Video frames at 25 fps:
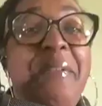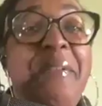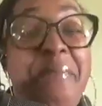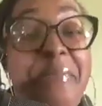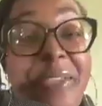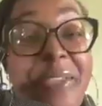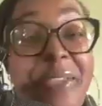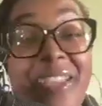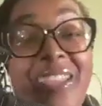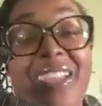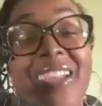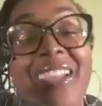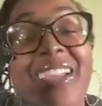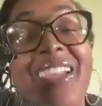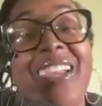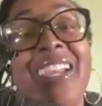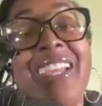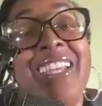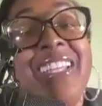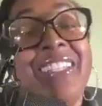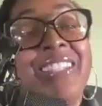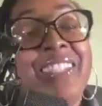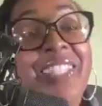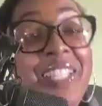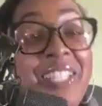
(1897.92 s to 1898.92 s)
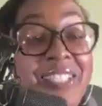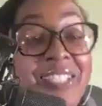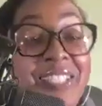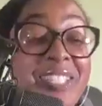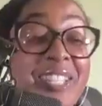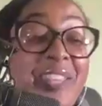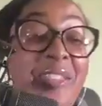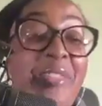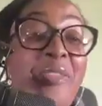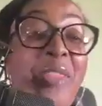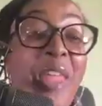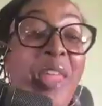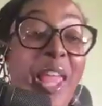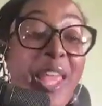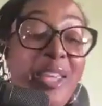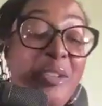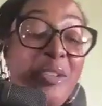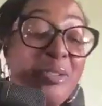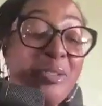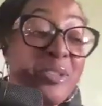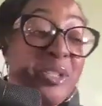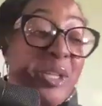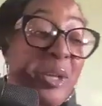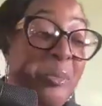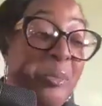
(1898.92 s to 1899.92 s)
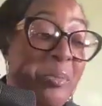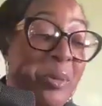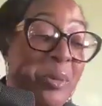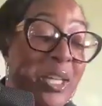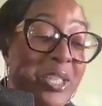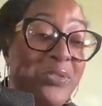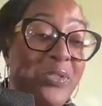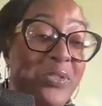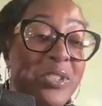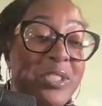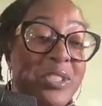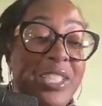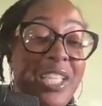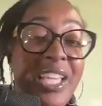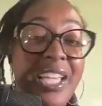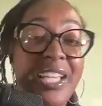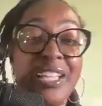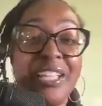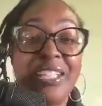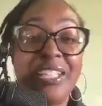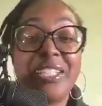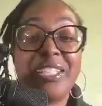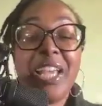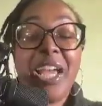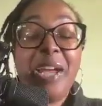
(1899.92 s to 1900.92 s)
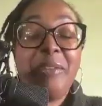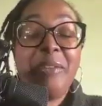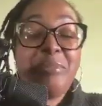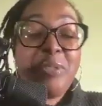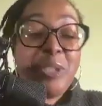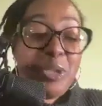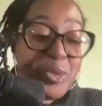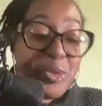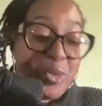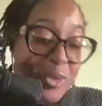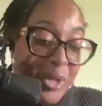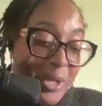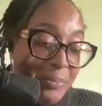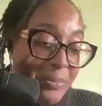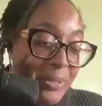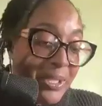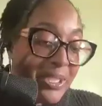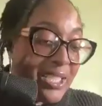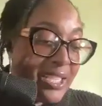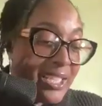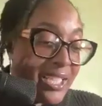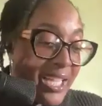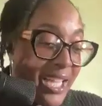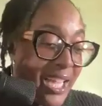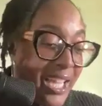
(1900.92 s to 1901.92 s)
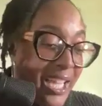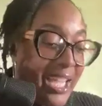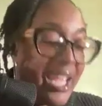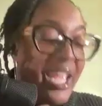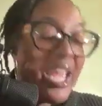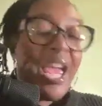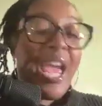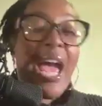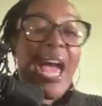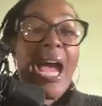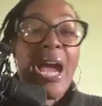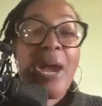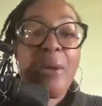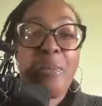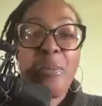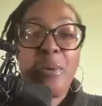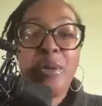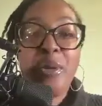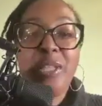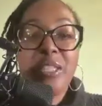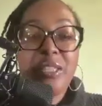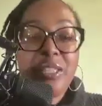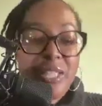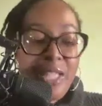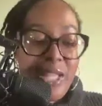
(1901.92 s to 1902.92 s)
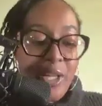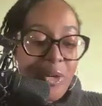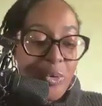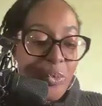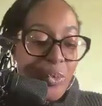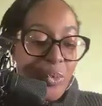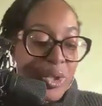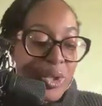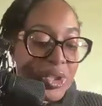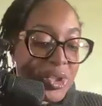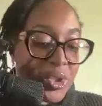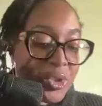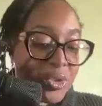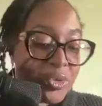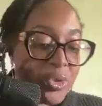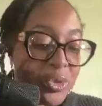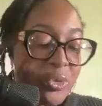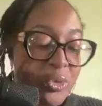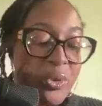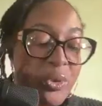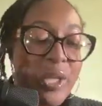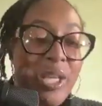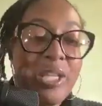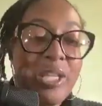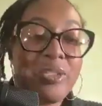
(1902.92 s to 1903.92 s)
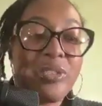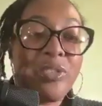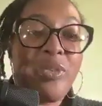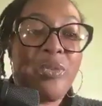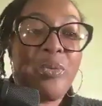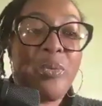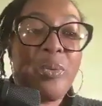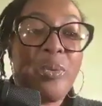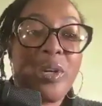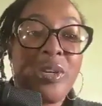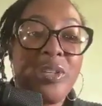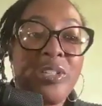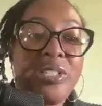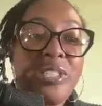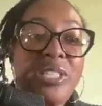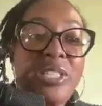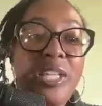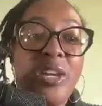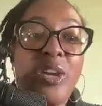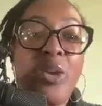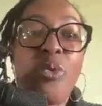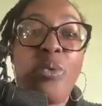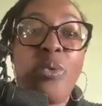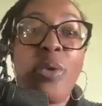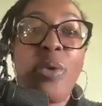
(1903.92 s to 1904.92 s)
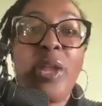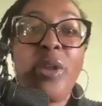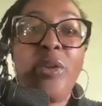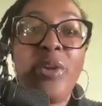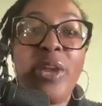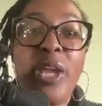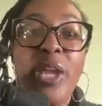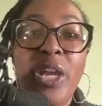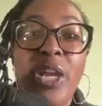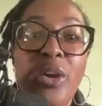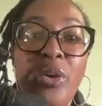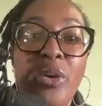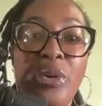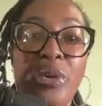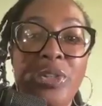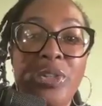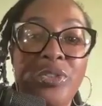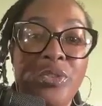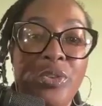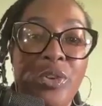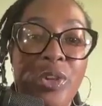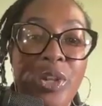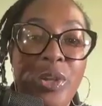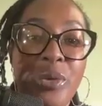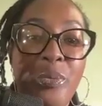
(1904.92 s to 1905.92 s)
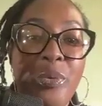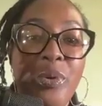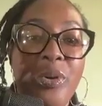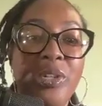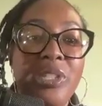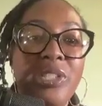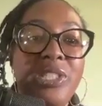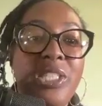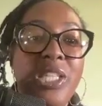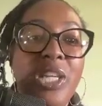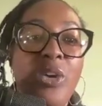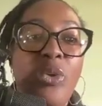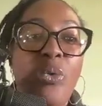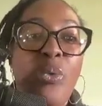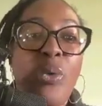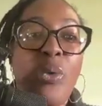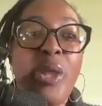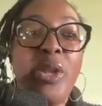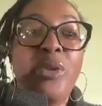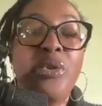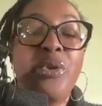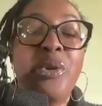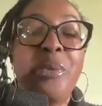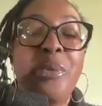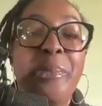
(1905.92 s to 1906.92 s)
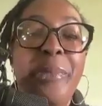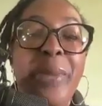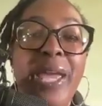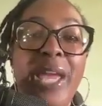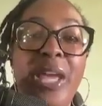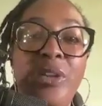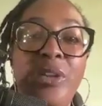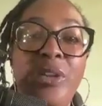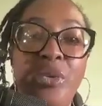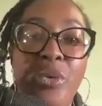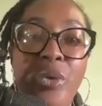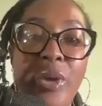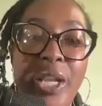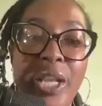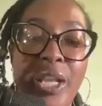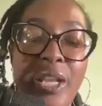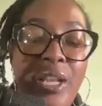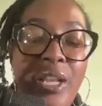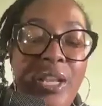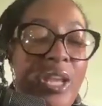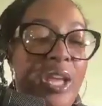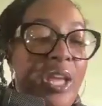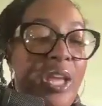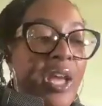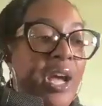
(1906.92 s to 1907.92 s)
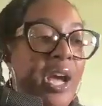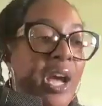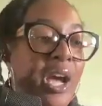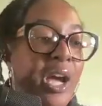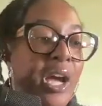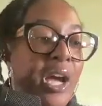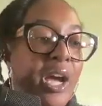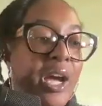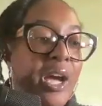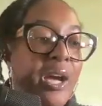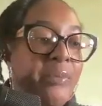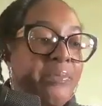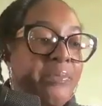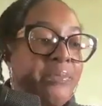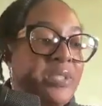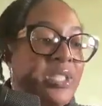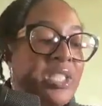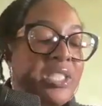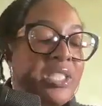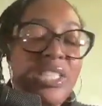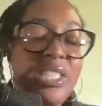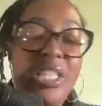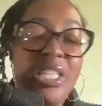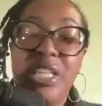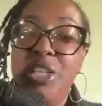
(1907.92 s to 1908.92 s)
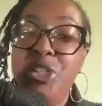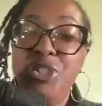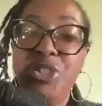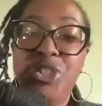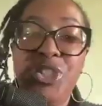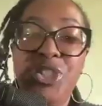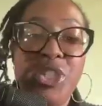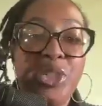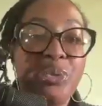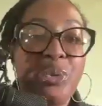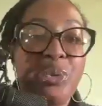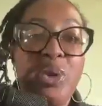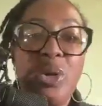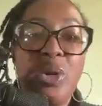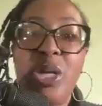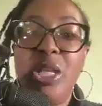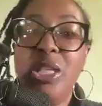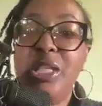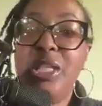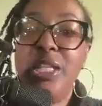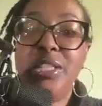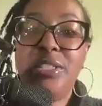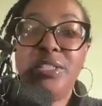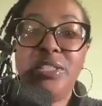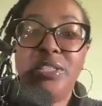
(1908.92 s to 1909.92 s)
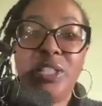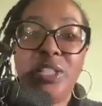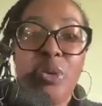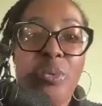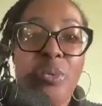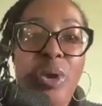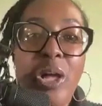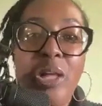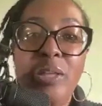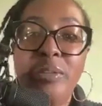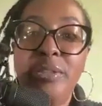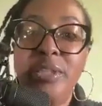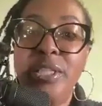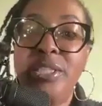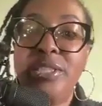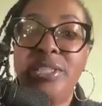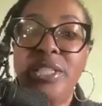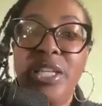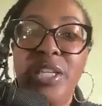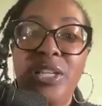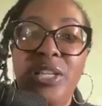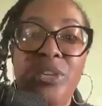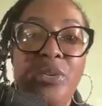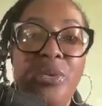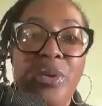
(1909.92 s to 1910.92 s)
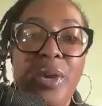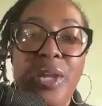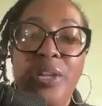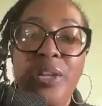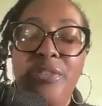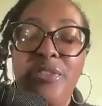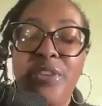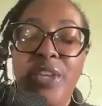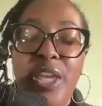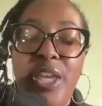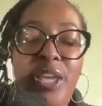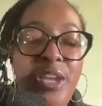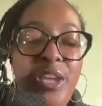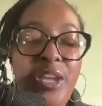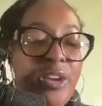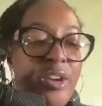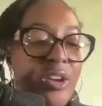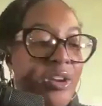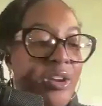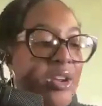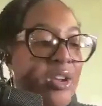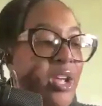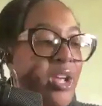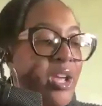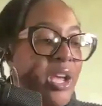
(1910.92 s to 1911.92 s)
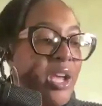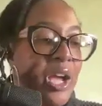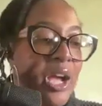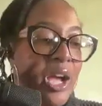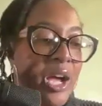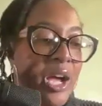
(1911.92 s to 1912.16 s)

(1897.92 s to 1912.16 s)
Amen. Listen, thank you so much for taking the time to join me today. I really think what you're doing is we're going to see a greater increase on it. We're going to see a greater demand on it. Just in a general holistic wellness, integrative care,